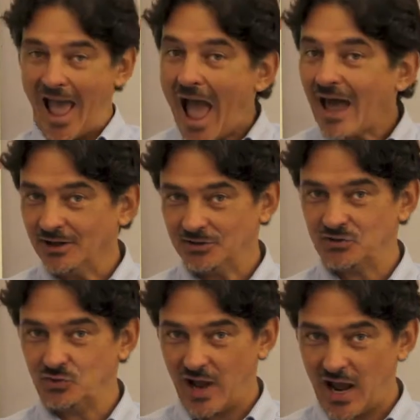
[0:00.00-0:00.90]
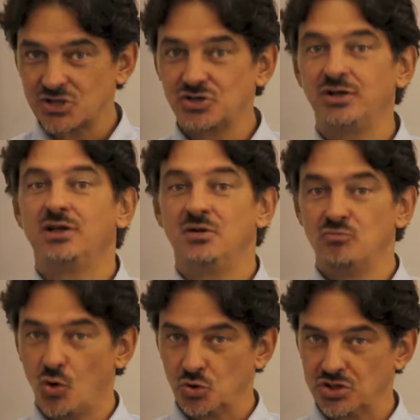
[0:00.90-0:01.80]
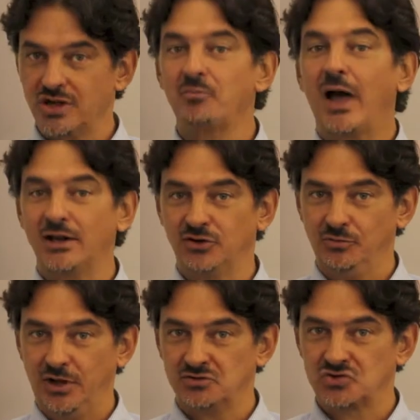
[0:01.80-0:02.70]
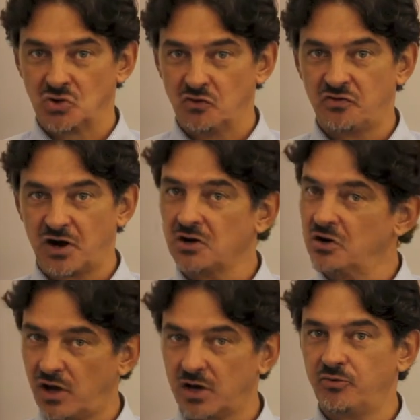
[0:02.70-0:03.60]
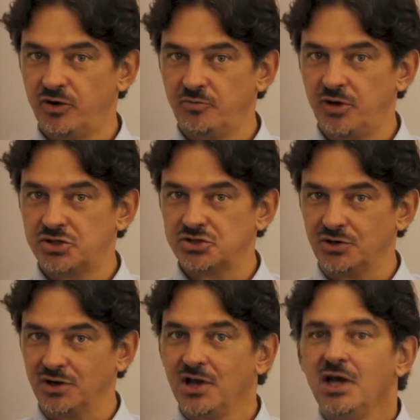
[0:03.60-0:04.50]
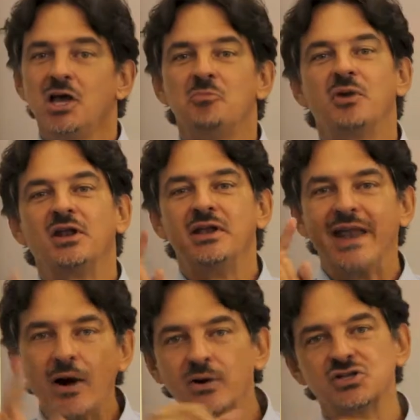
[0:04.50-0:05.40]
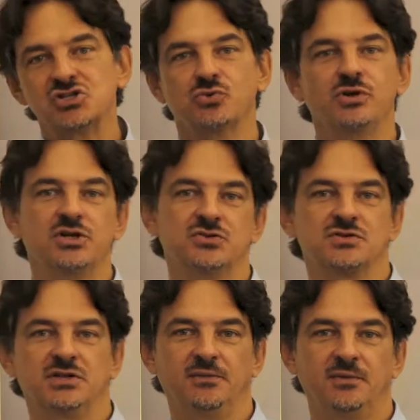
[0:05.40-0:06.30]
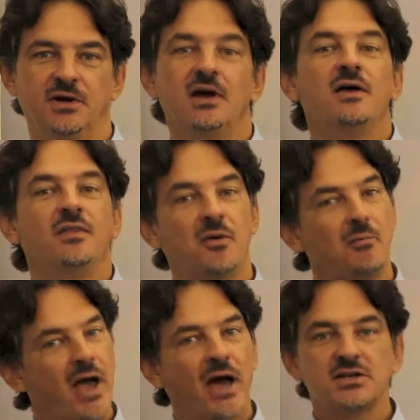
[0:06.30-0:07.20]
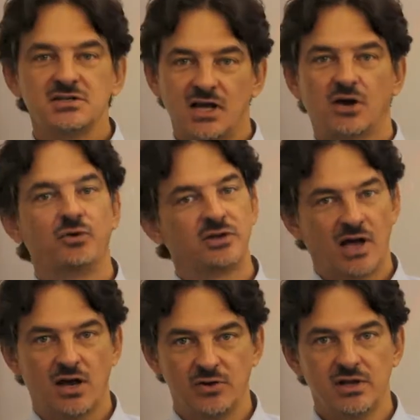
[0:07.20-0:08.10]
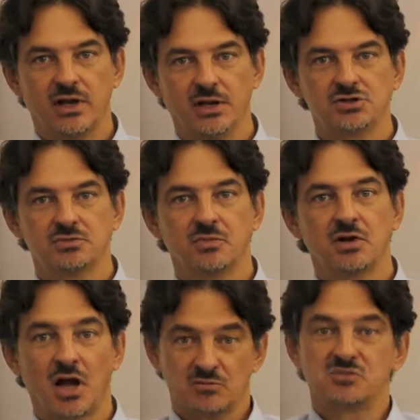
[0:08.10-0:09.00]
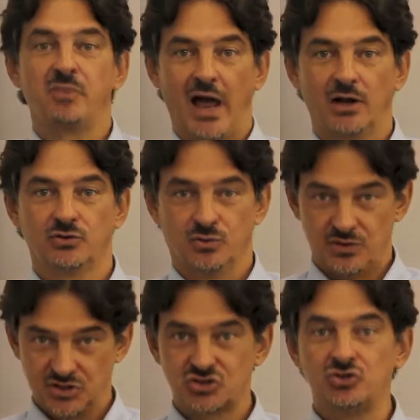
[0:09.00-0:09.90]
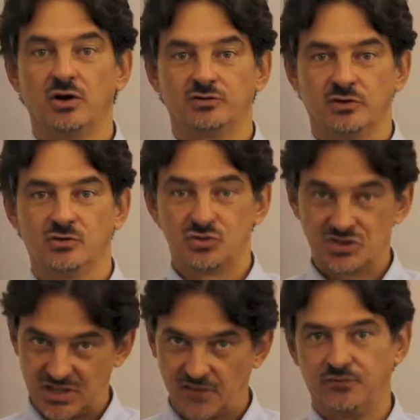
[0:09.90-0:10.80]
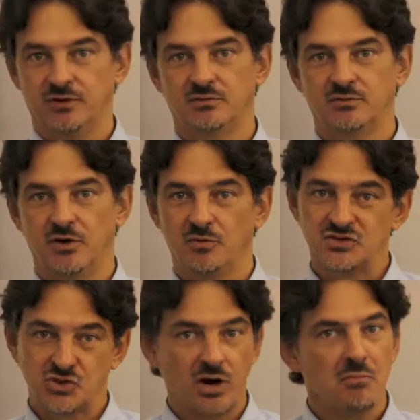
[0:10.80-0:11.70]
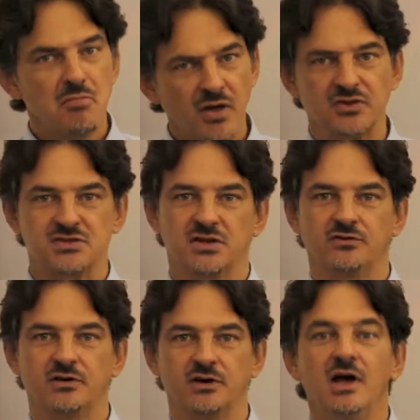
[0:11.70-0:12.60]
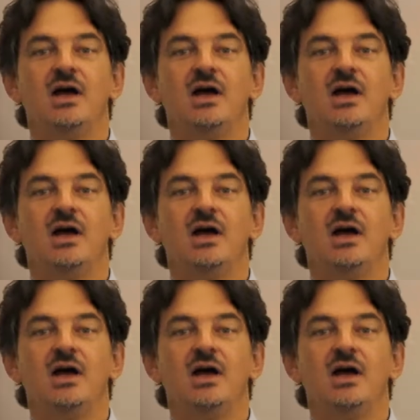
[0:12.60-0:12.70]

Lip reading: added to actually emotional abandonment. So far, not a pretty picture. But now it gets truly interesting. The man is non-retiring age, comes back to this daughter who suffered, and saw her mother suffer,